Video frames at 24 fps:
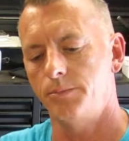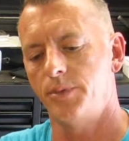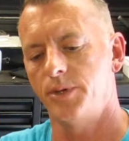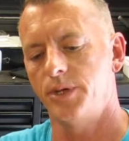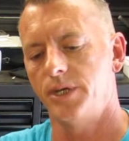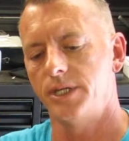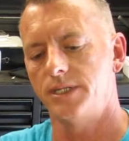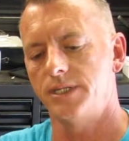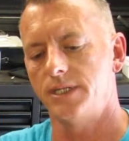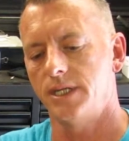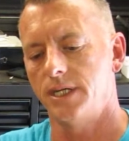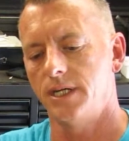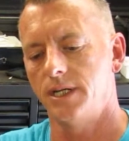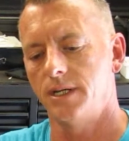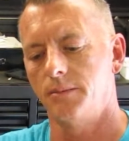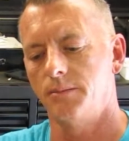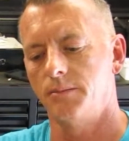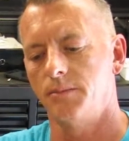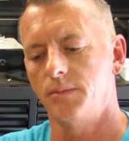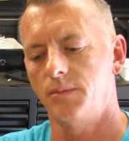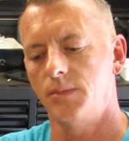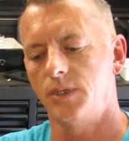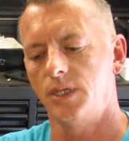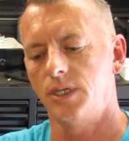But
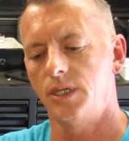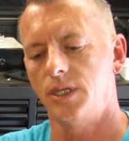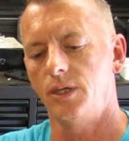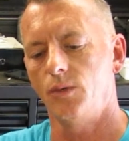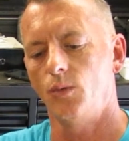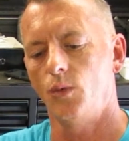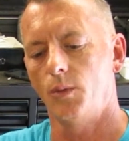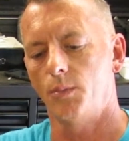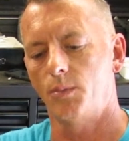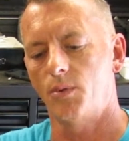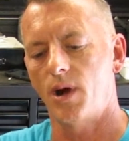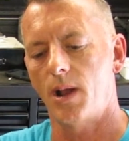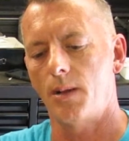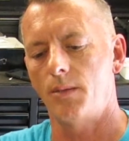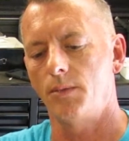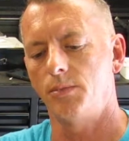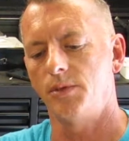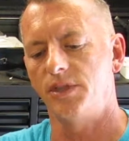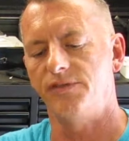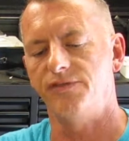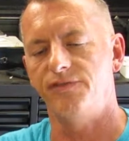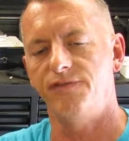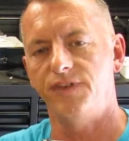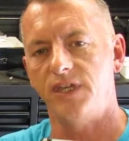it will
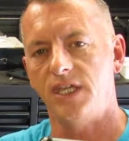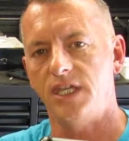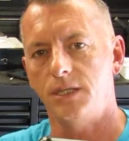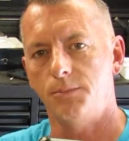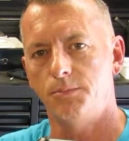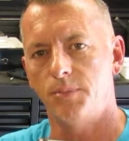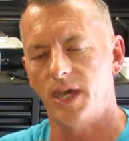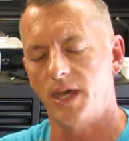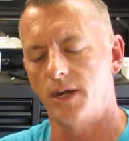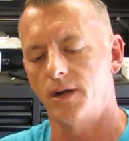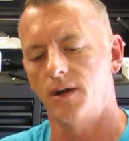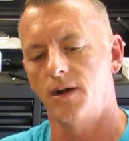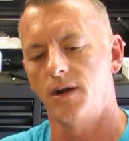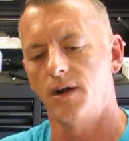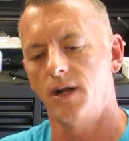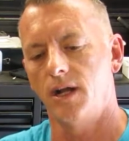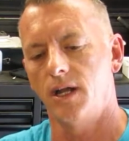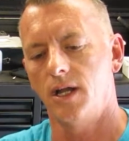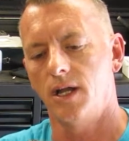probably feed better,